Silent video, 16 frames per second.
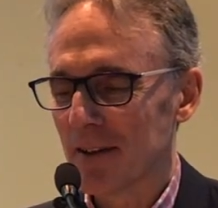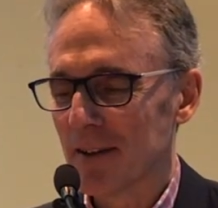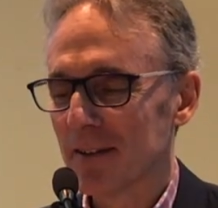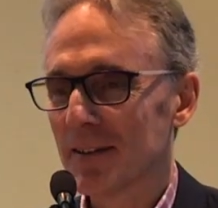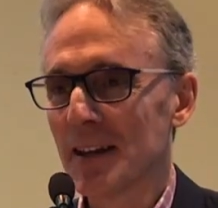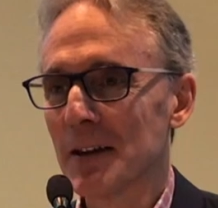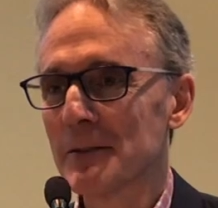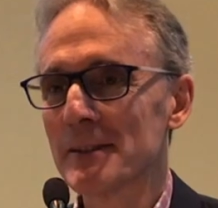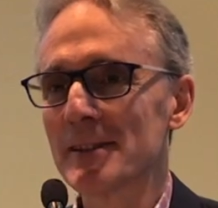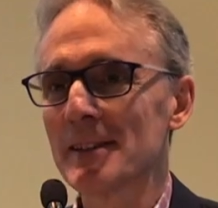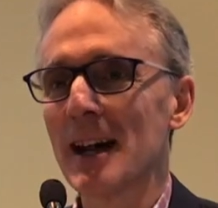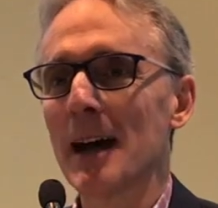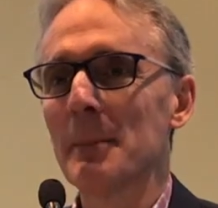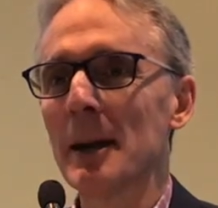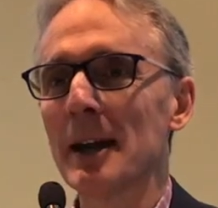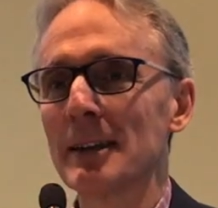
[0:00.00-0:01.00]
It's there in
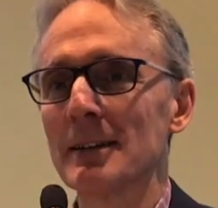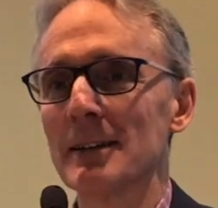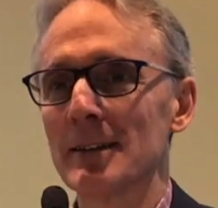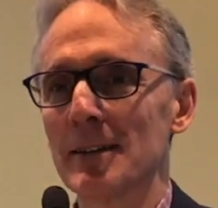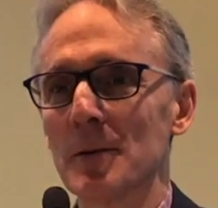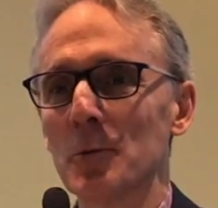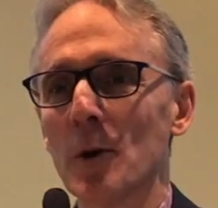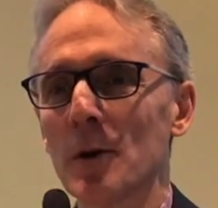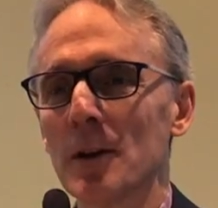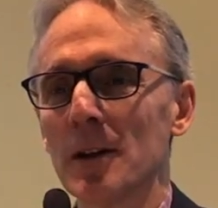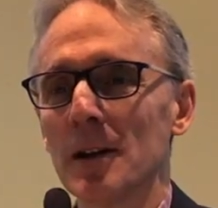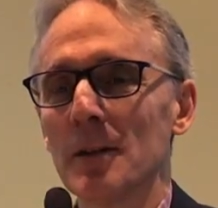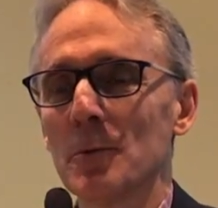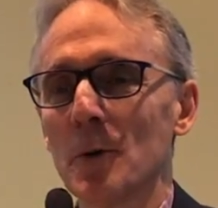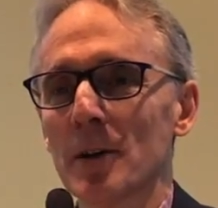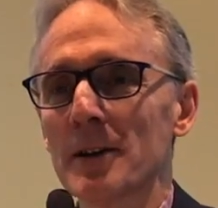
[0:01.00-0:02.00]
Psalm 8, isn't
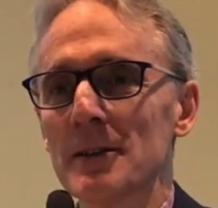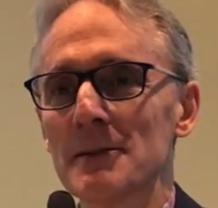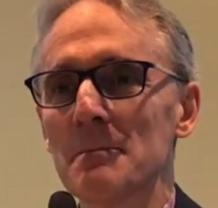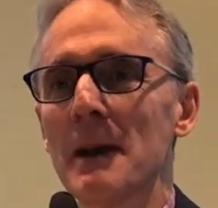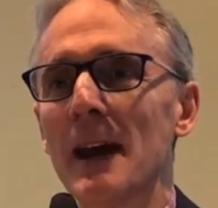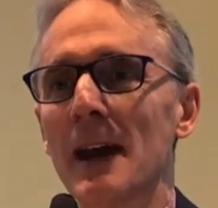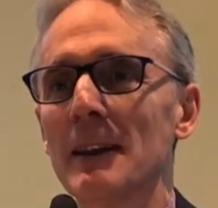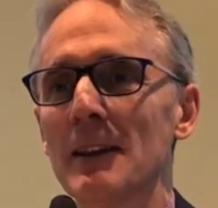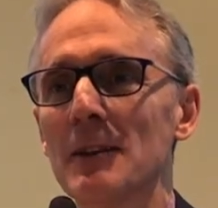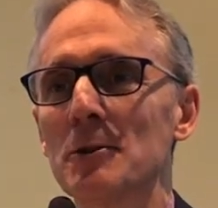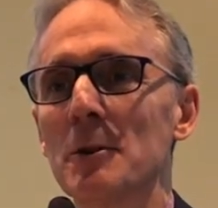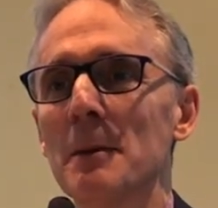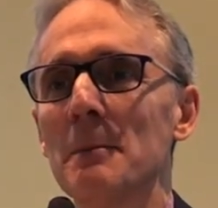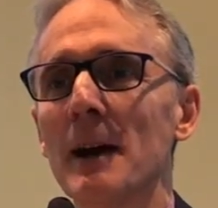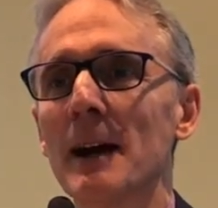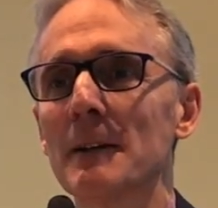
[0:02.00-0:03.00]
it? What is man that you
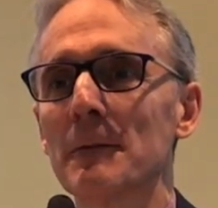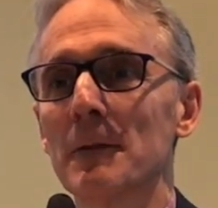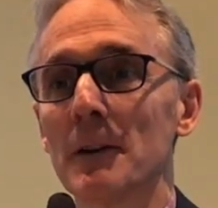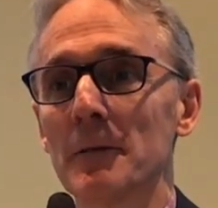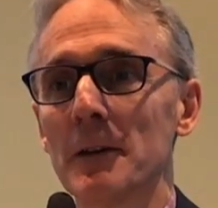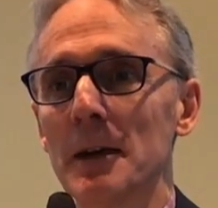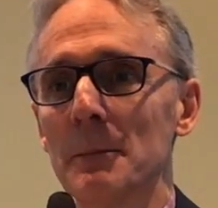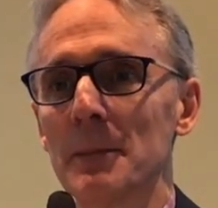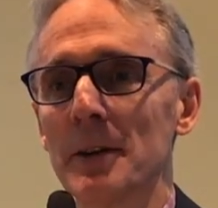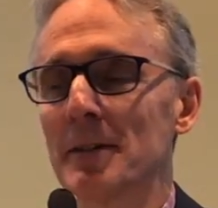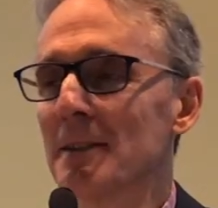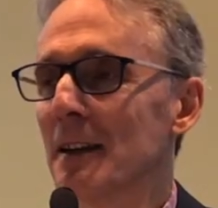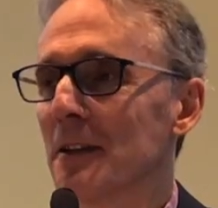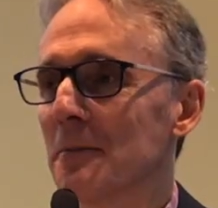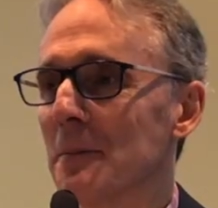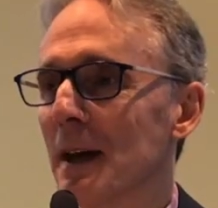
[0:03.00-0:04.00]
are mindful of him, the
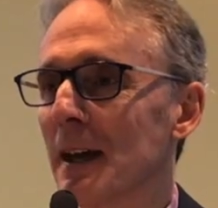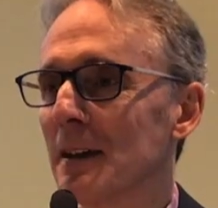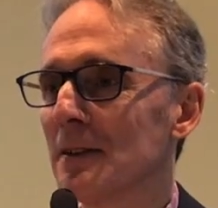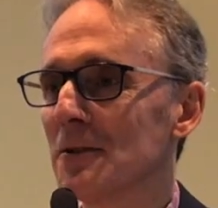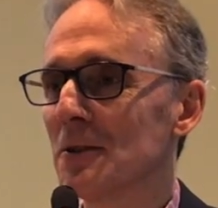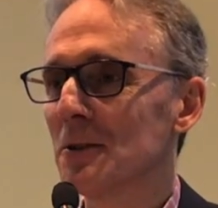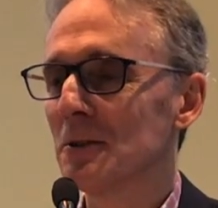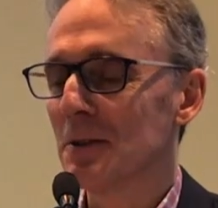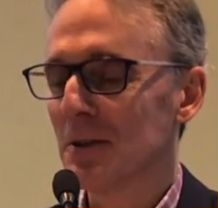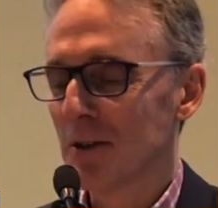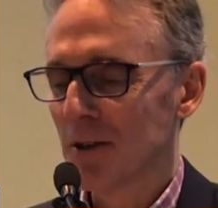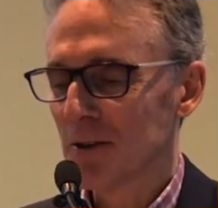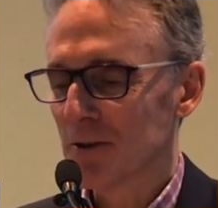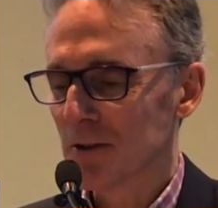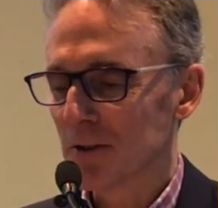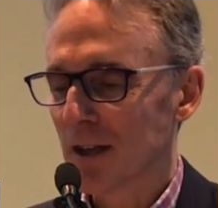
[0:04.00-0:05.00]
Son of Man that you
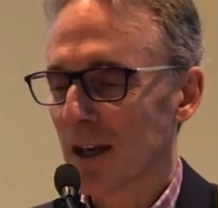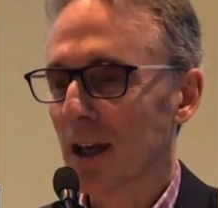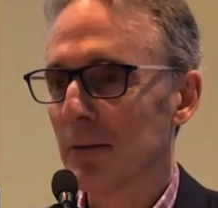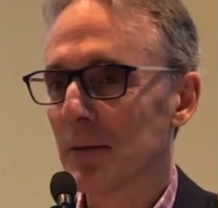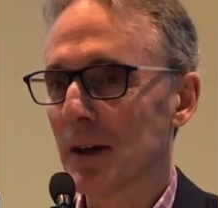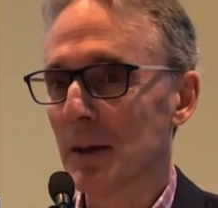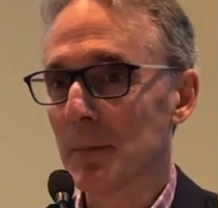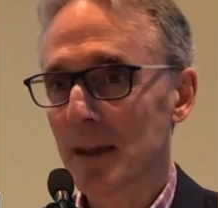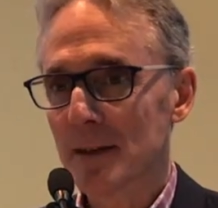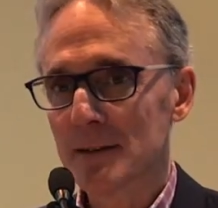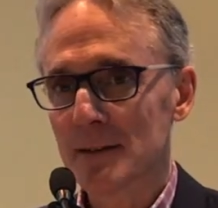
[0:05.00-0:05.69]
should care for him?